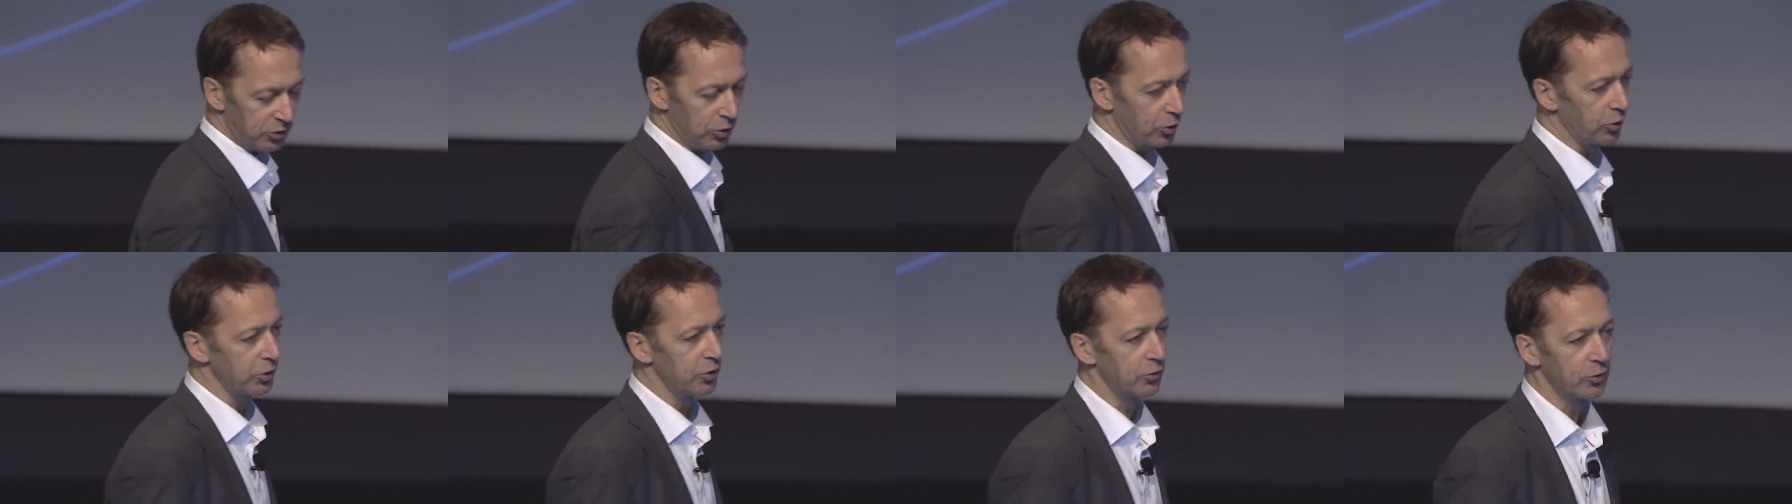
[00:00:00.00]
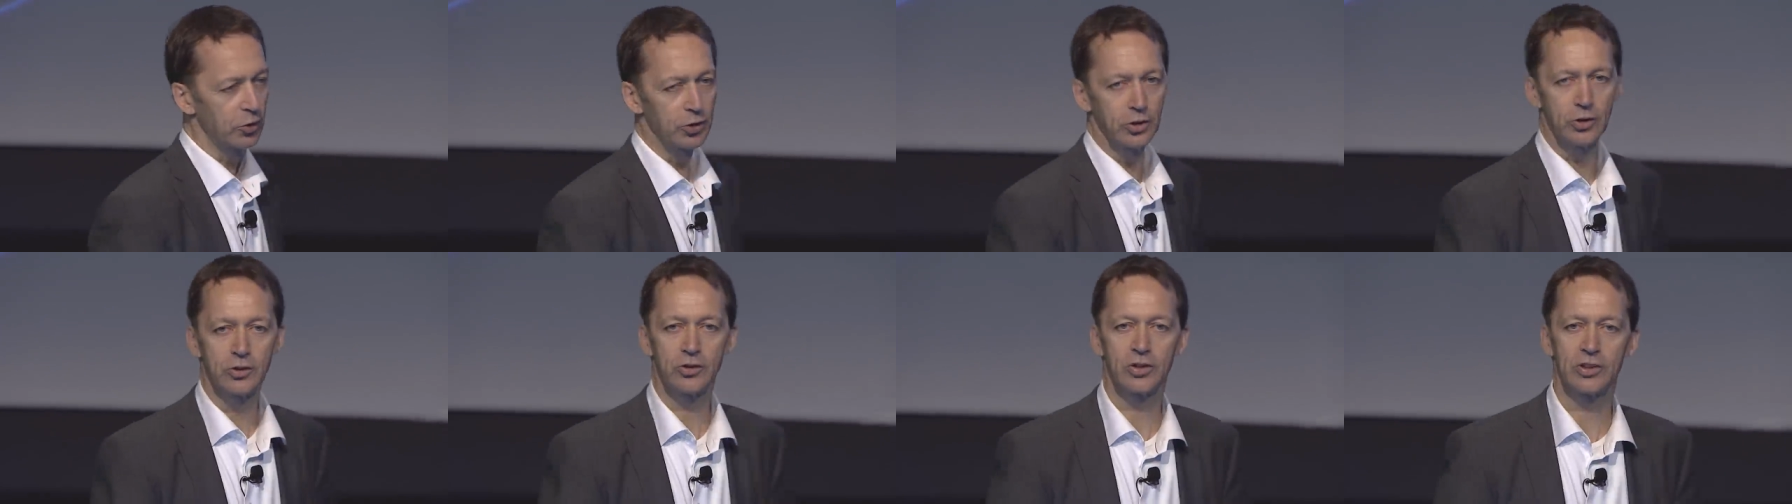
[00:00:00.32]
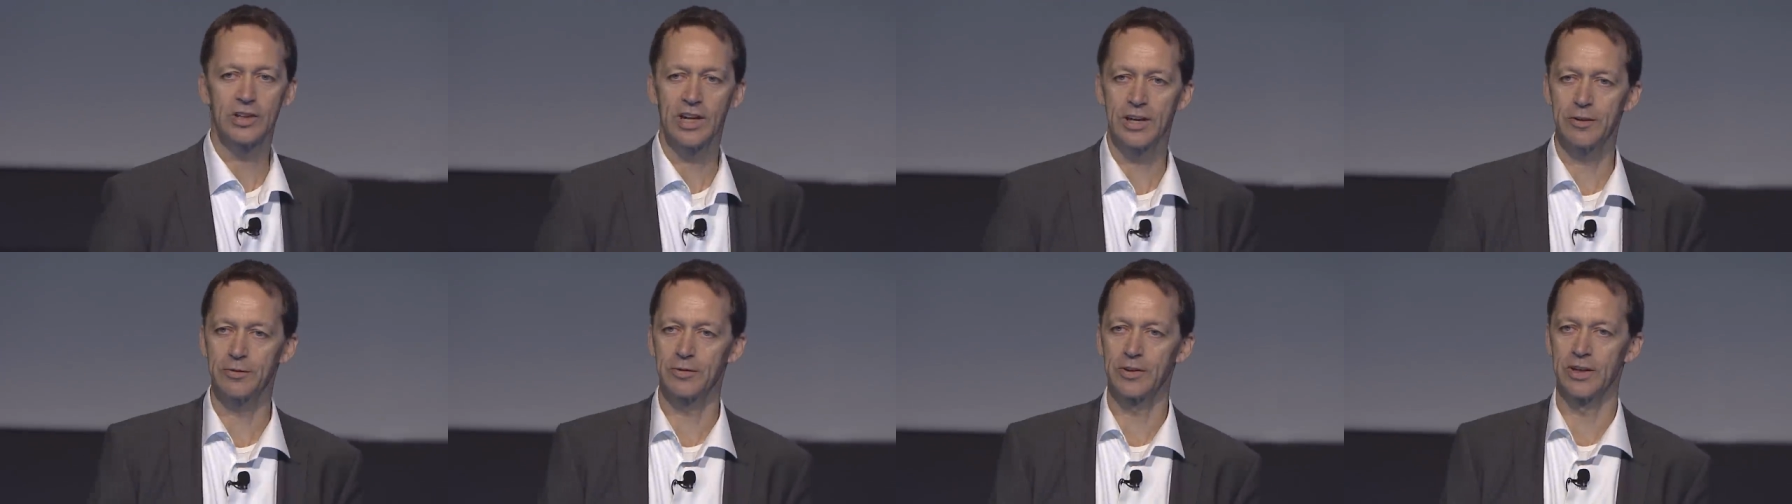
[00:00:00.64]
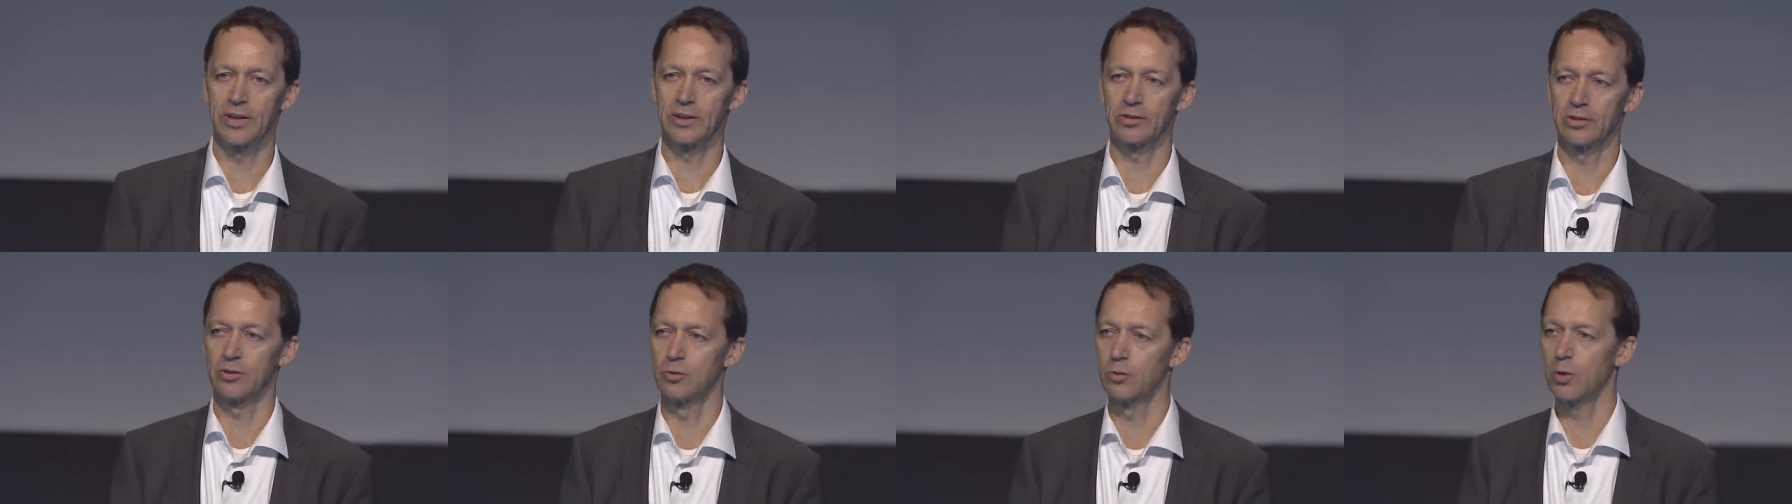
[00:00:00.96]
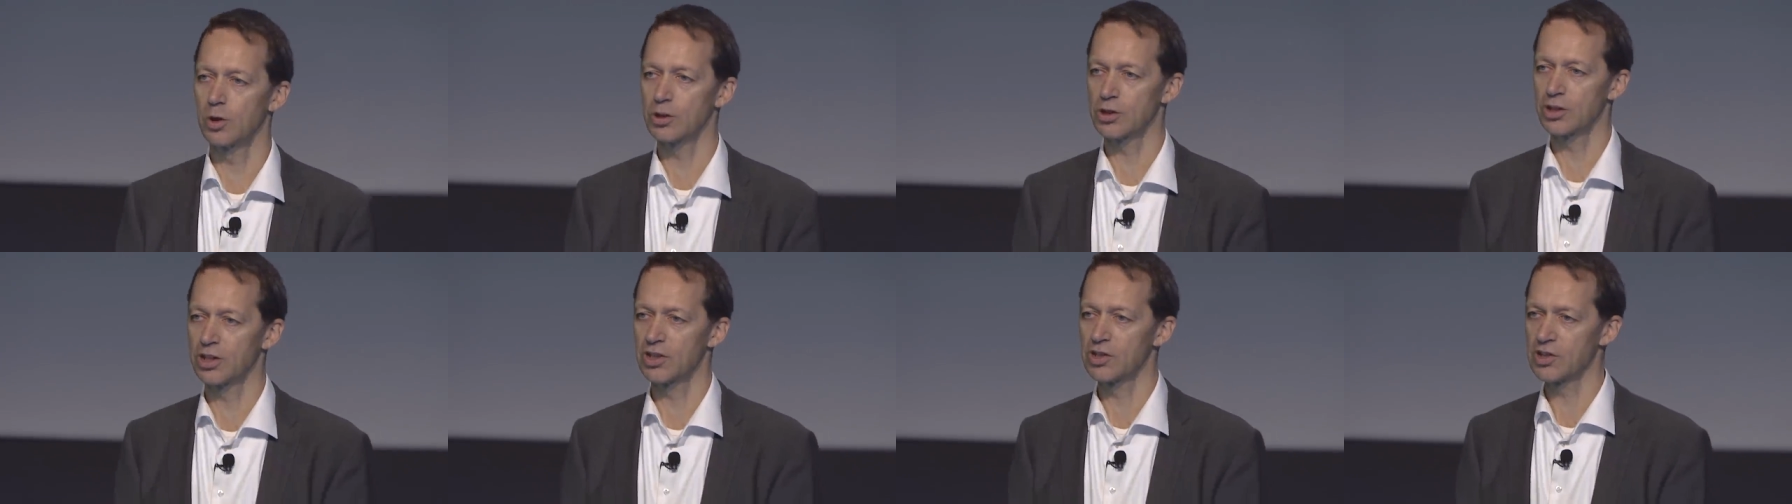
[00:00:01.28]
Or you've gone onto Netflix and
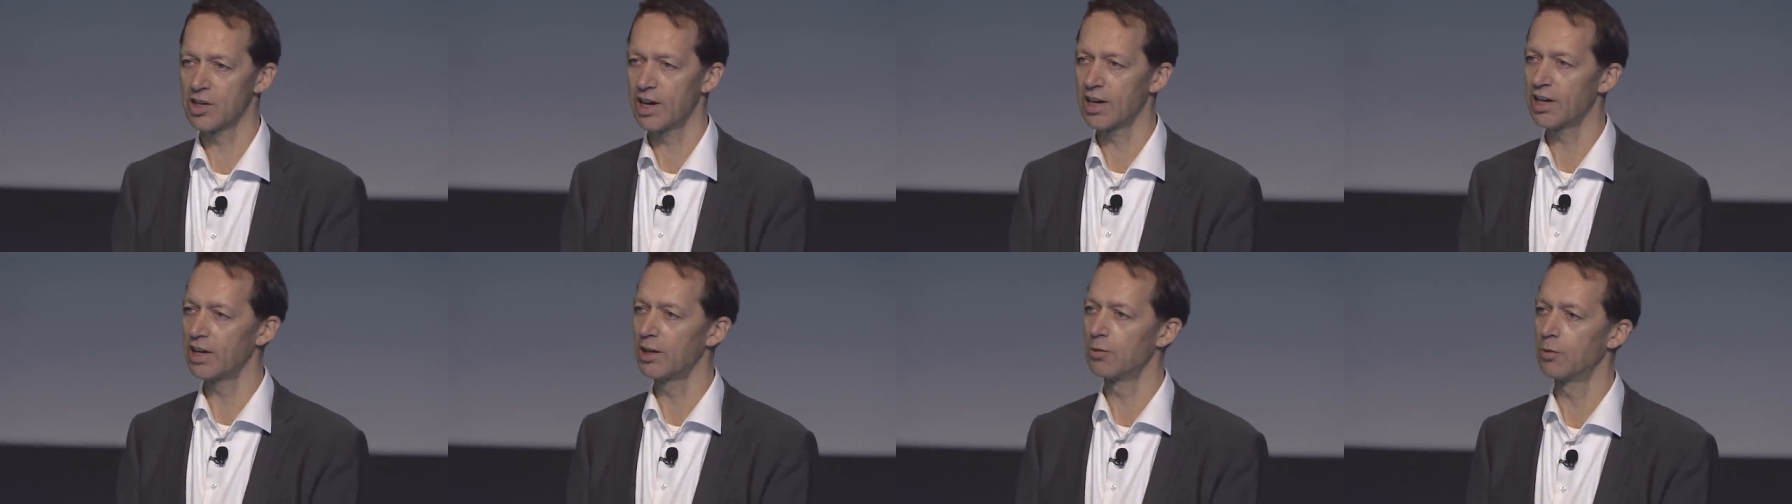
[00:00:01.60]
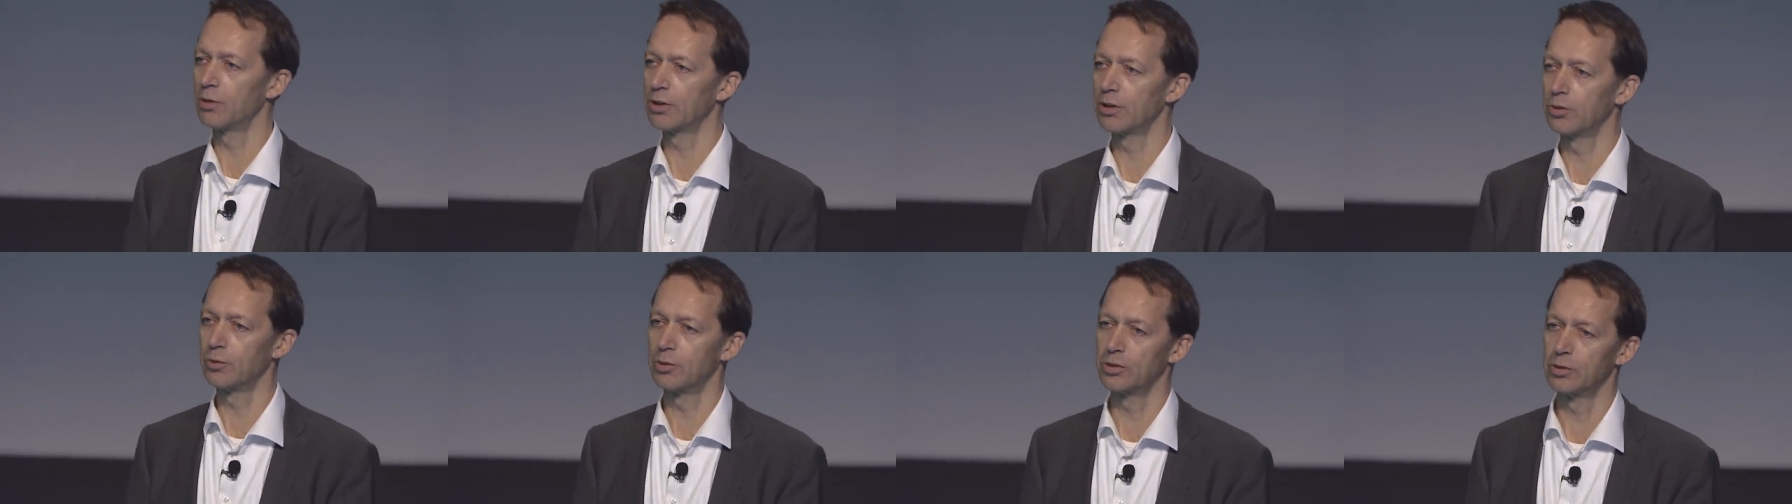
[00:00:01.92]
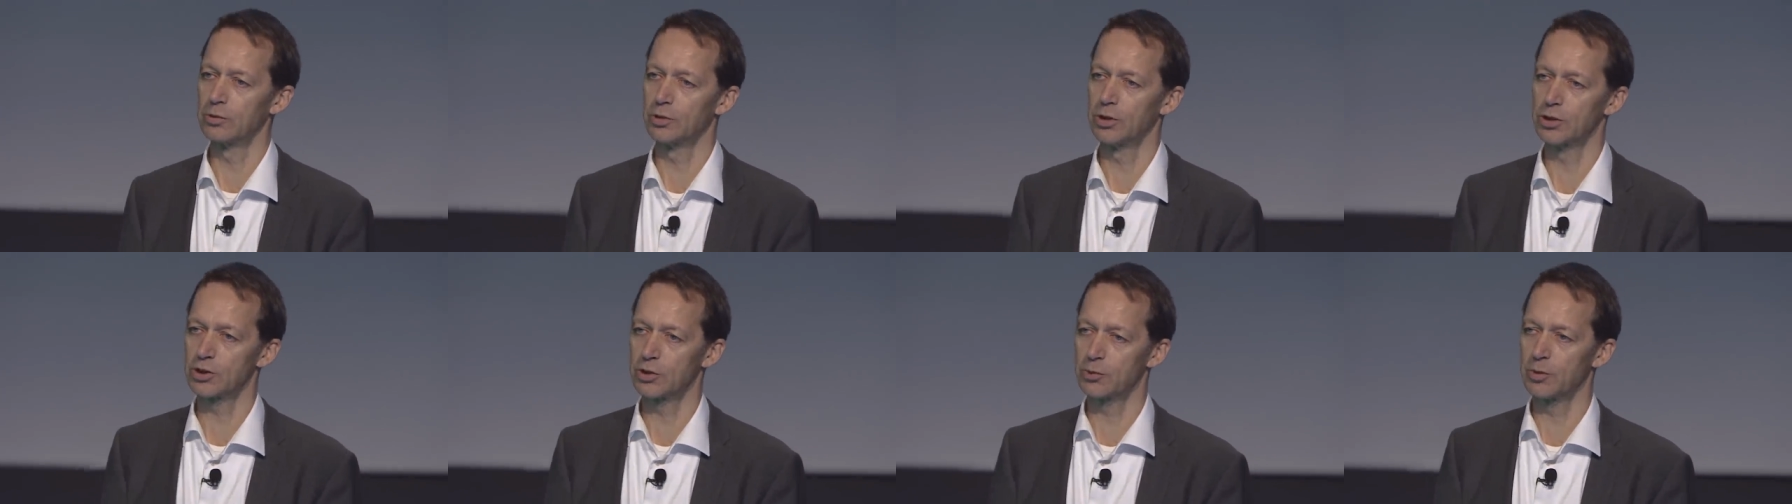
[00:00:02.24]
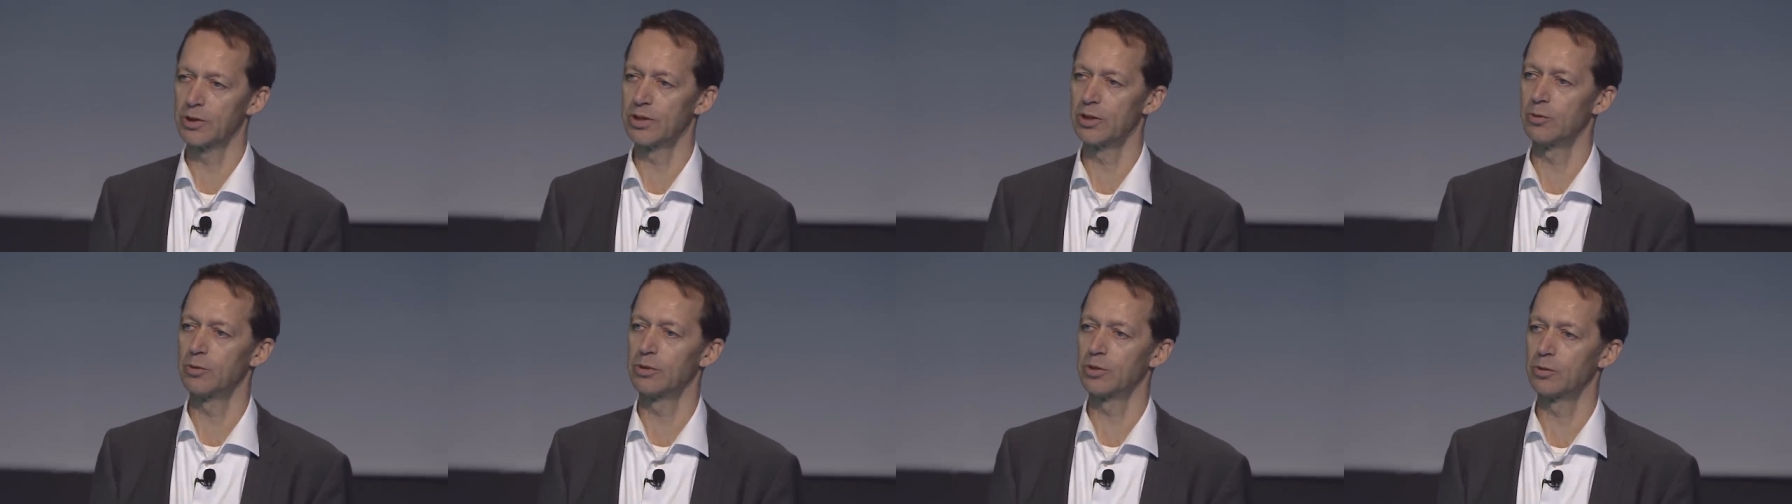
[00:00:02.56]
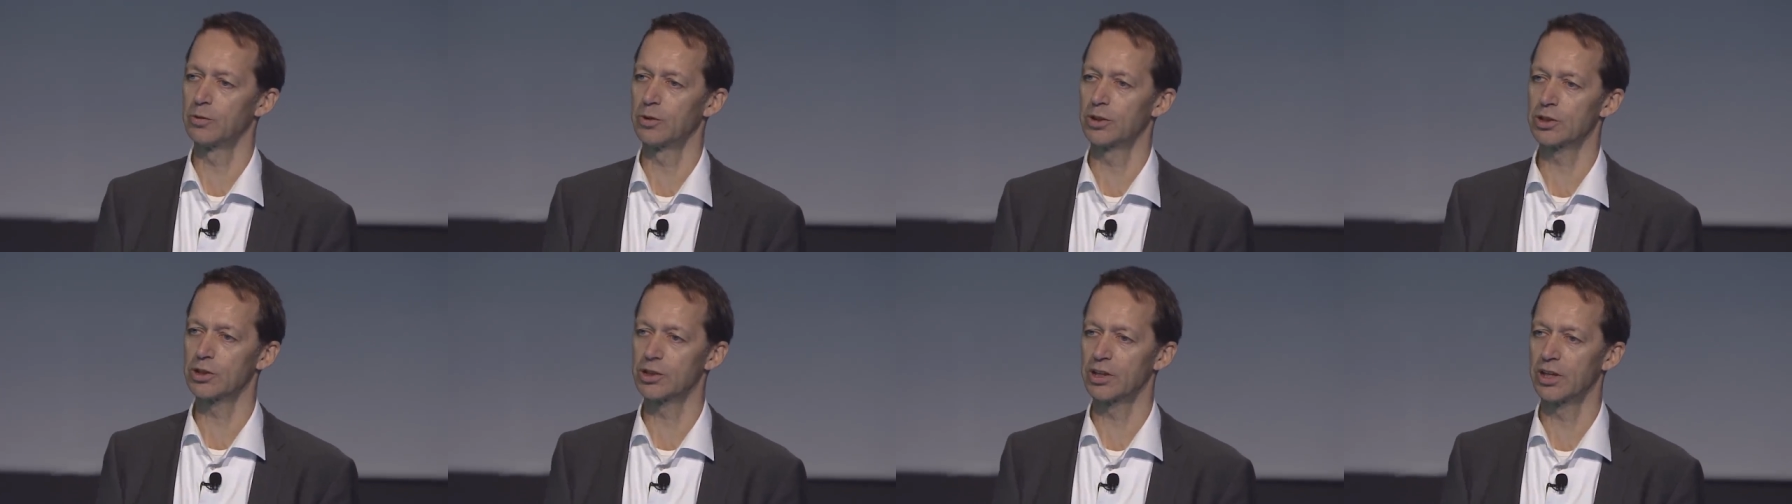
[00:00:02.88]
watched exactly what you want to watch when you want to
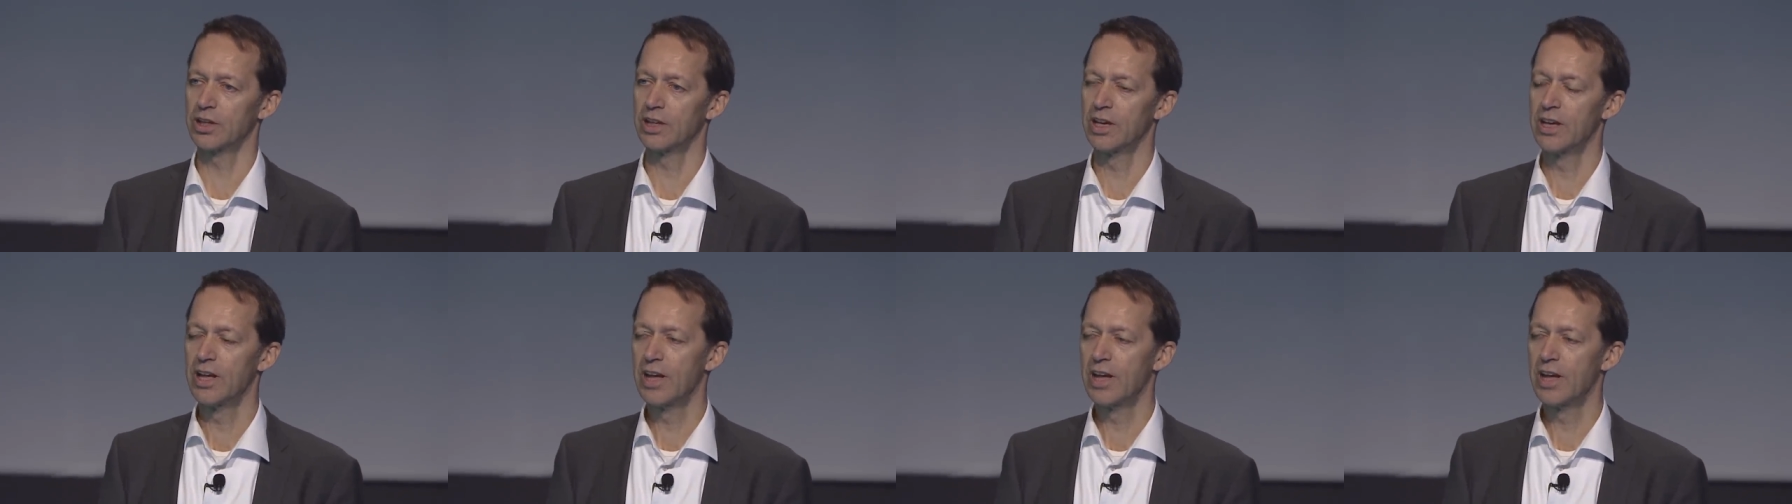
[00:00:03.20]
watch it.